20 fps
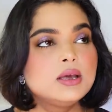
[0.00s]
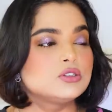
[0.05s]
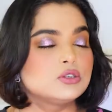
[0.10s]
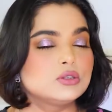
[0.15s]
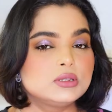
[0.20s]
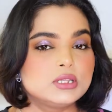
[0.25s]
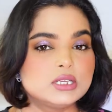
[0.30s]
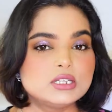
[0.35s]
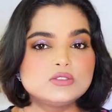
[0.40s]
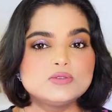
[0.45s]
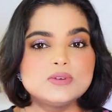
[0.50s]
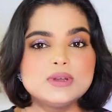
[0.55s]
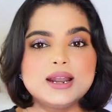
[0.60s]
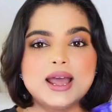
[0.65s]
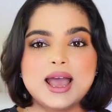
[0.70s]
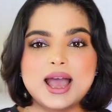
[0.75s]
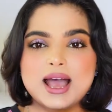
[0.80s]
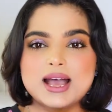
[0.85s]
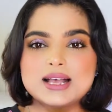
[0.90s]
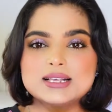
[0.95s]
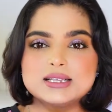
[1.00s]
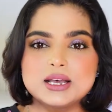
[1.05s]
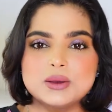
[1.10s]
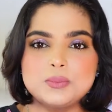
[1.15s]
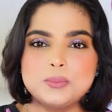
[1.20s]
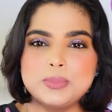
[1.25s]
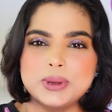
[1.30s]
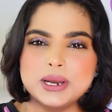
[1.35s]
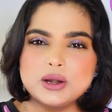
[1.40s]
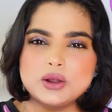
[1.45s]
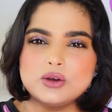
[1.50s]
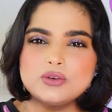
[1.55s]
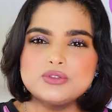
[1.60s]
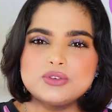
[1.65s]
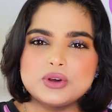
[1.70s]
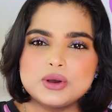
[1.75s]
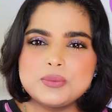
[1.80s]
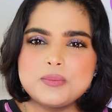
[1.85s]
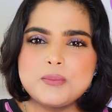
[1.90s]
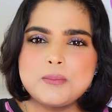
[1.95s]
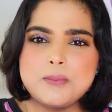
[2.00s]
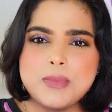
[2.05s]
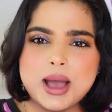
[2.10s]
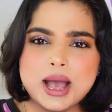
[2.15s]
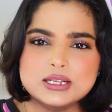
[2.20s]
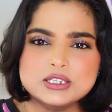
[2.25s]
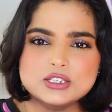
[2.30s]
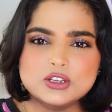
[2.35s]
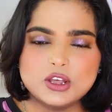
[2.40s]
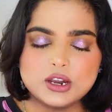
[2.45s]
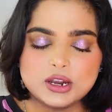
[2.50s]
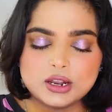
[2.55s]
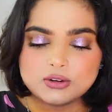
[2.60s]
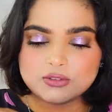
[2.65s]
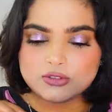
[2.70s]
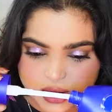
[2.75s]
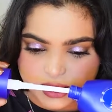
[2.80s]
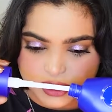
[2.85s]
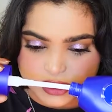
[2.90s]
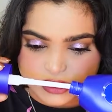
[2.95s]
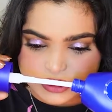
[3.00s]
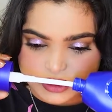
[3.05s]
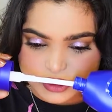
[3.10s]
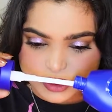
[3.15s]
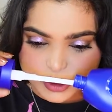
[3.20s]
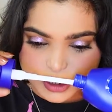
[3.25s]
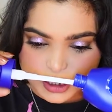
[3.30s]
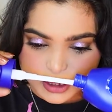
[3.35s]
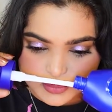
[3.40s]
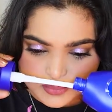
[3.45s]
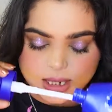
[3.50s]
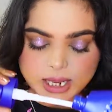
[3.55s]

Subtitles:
So this one has a bit of a masculine fragrance to it,